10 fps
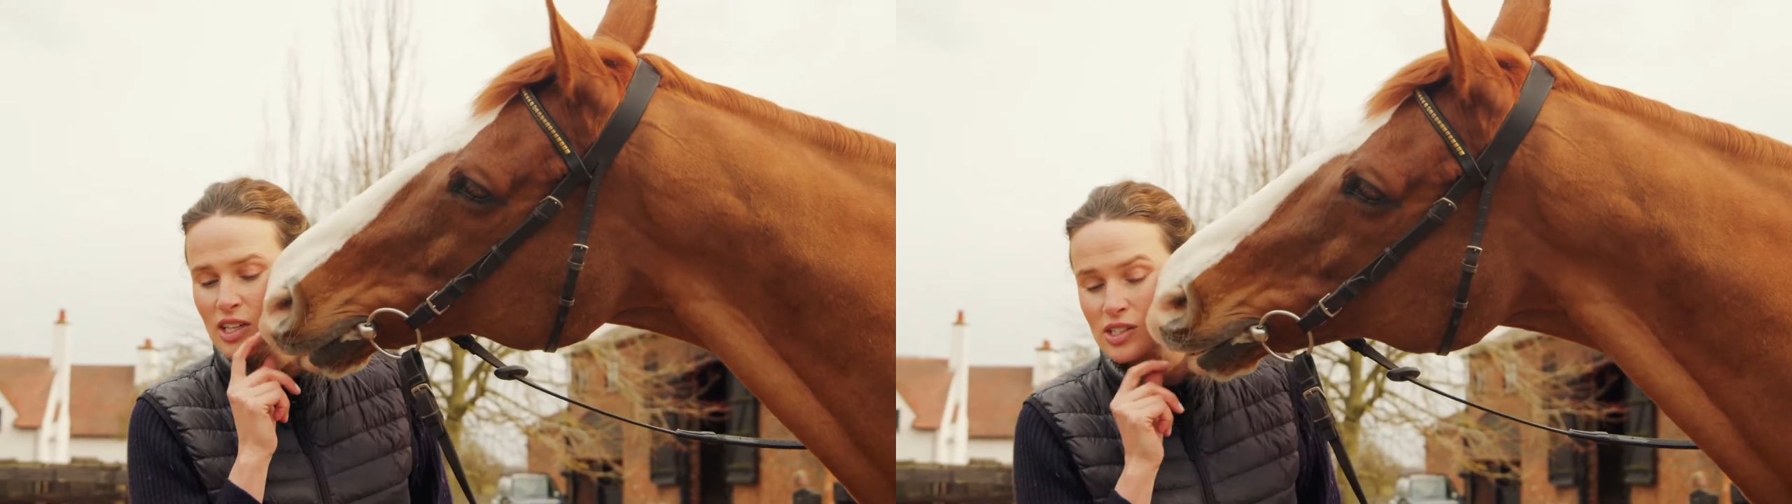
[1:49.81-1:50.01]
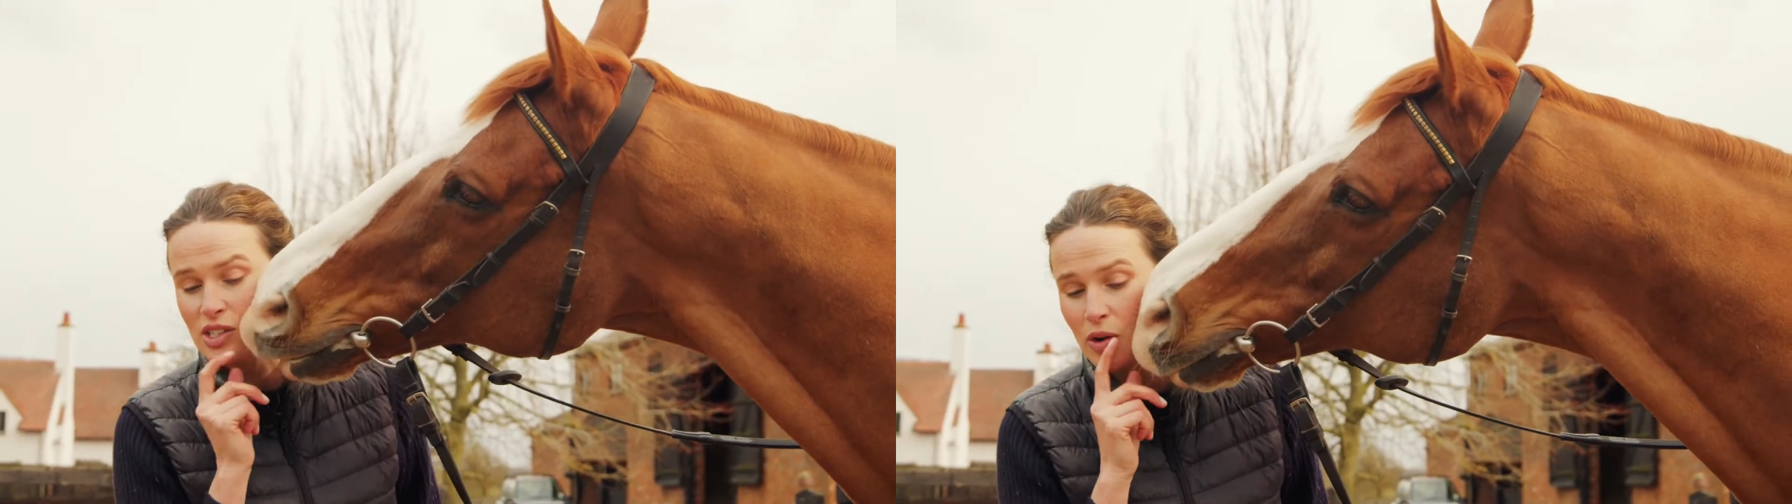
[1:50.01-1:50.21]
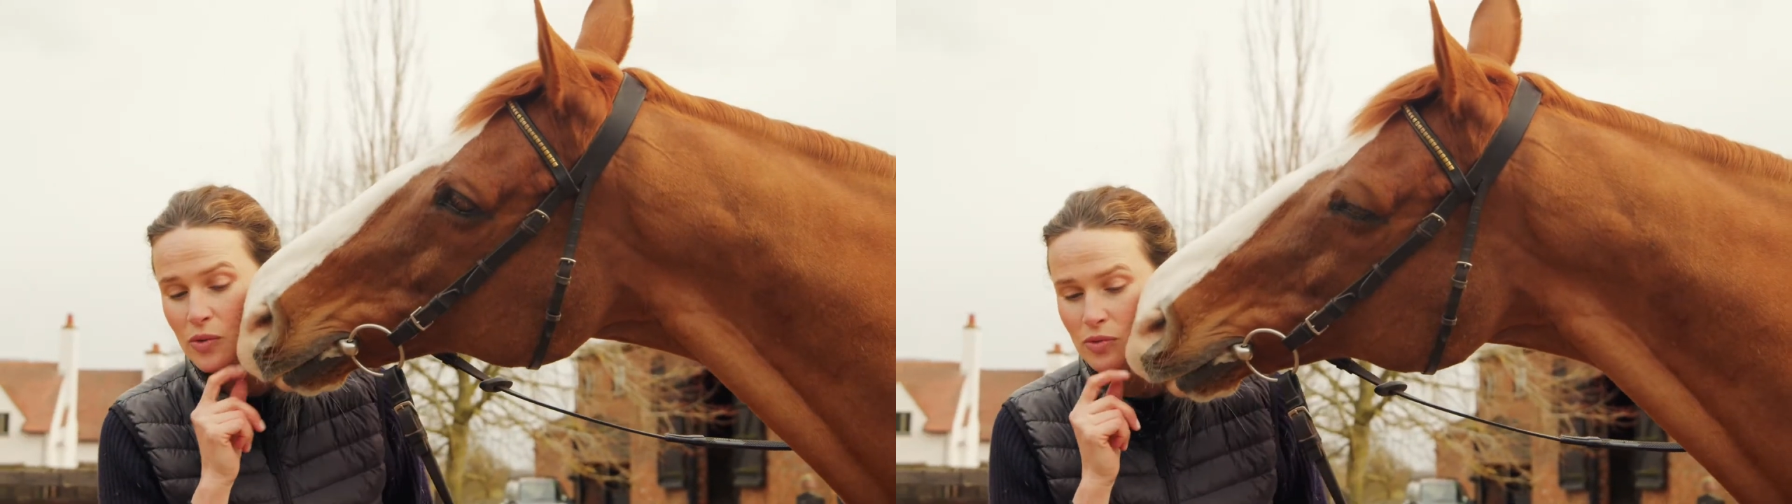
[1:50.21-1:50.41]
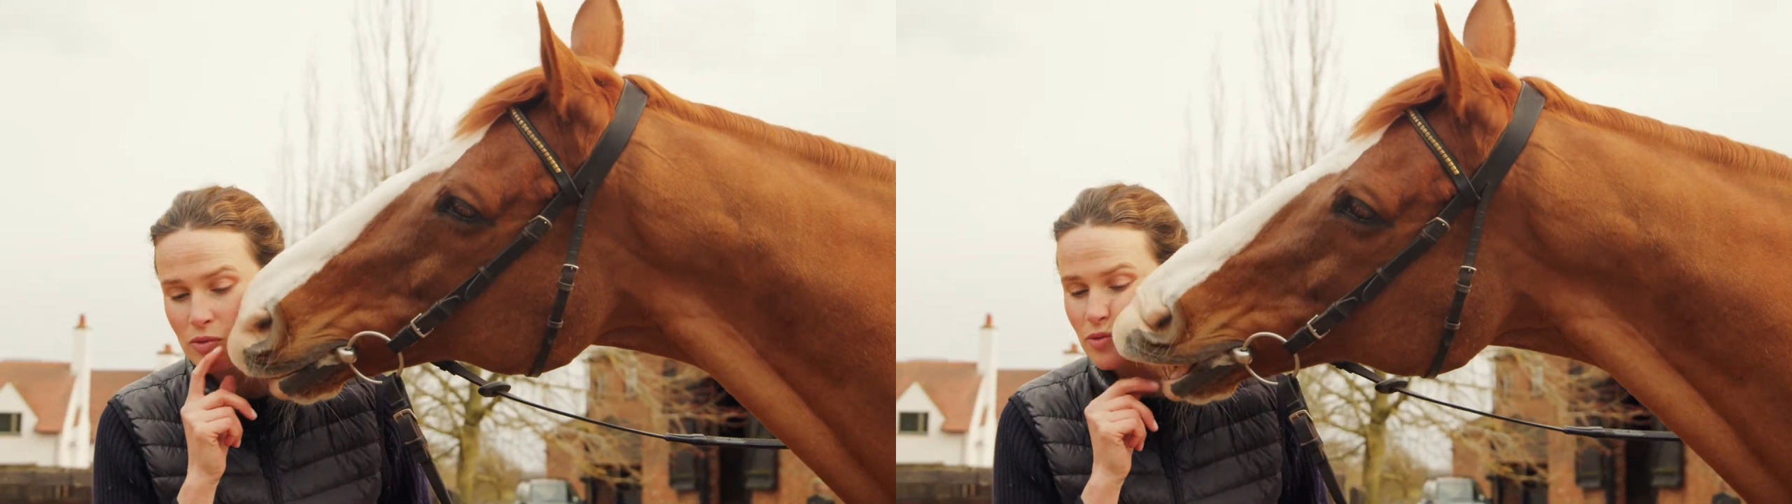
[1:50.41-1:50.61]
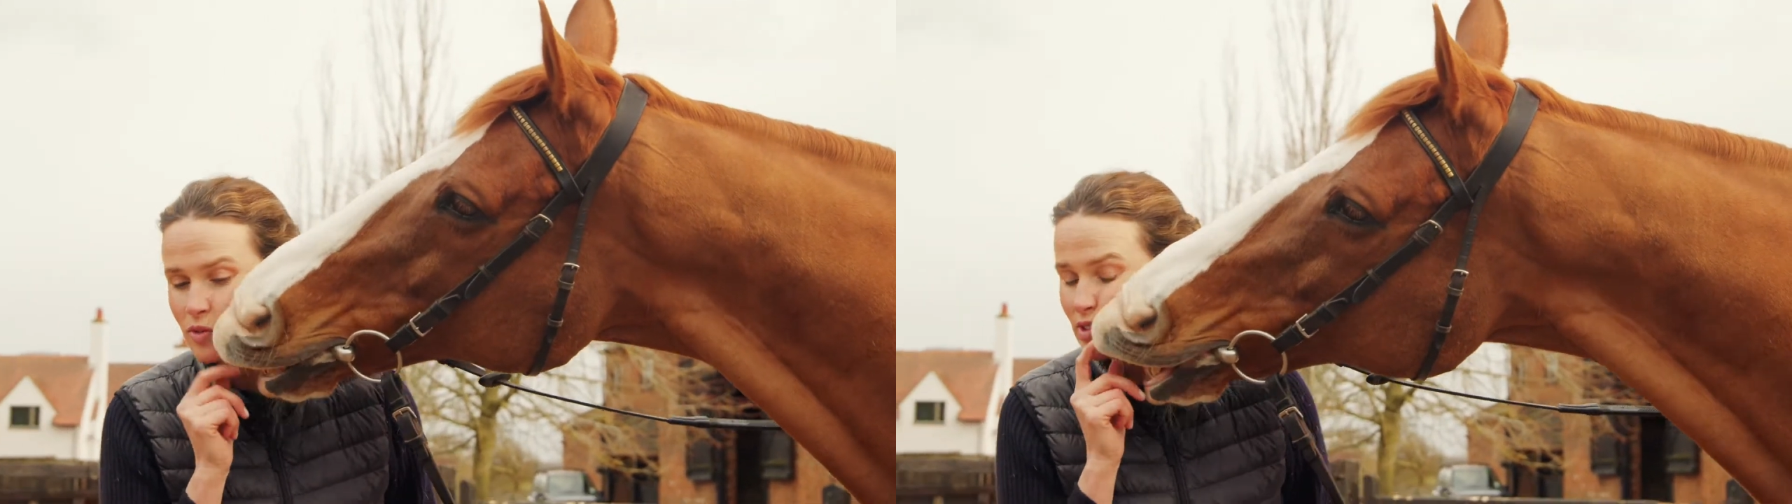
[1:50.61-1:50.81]
So
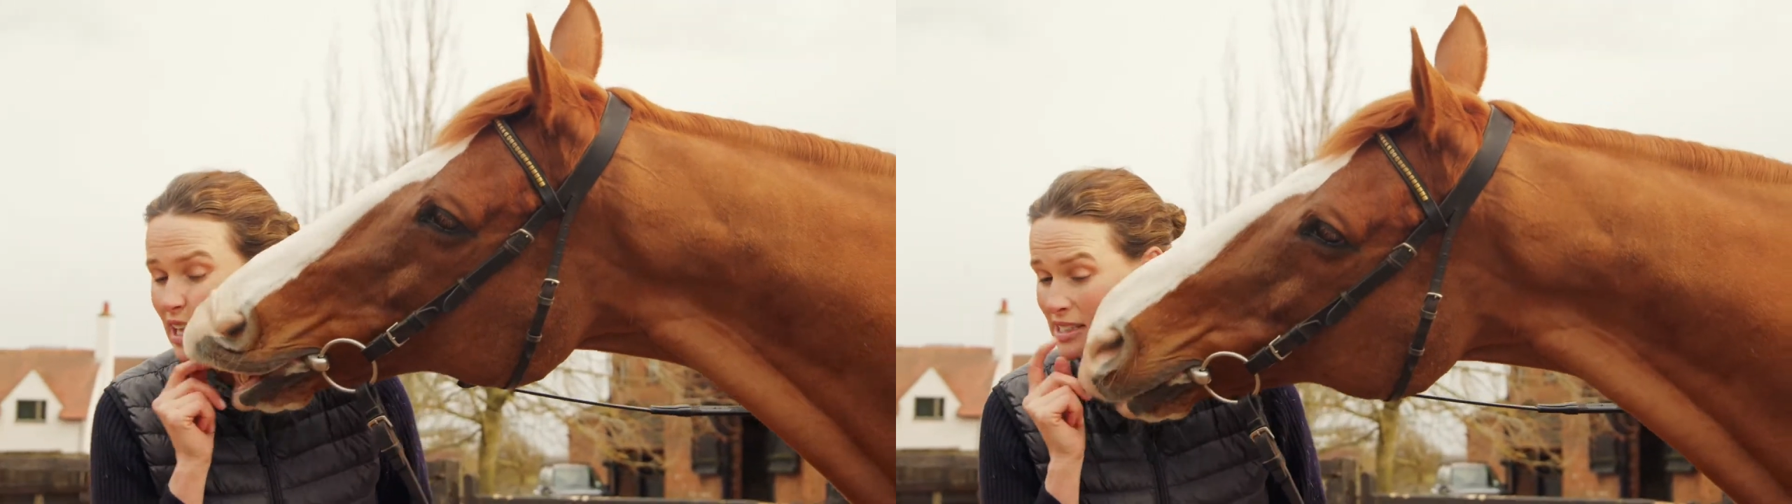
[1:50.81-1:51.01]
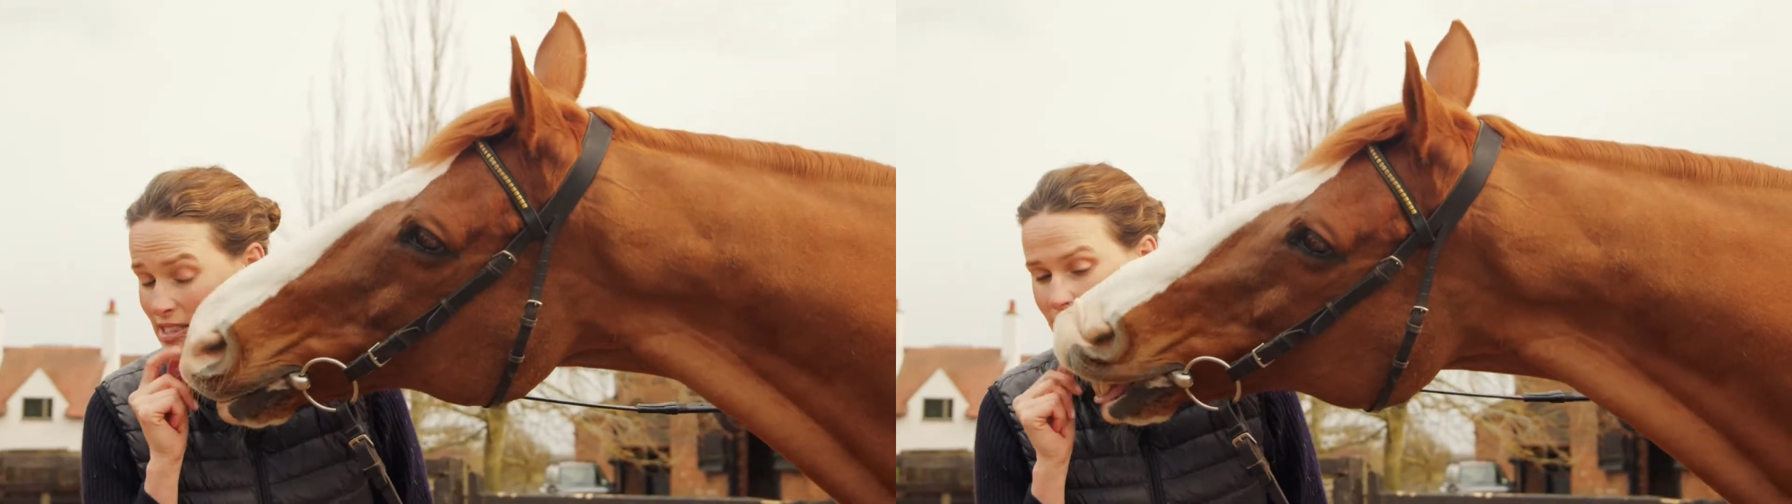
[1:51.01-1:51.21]
that's